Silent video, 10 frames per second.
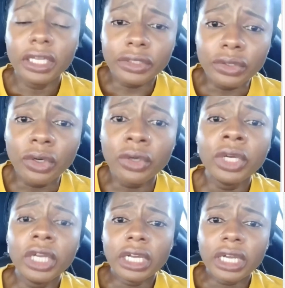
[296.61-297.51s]
He
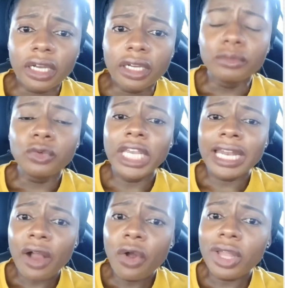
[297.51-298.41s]

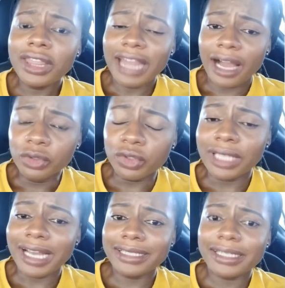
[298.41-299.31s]
now got down to
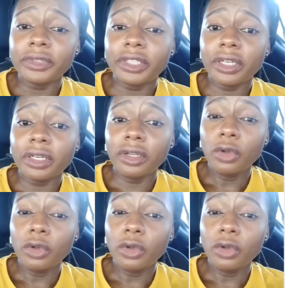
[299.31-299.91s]
the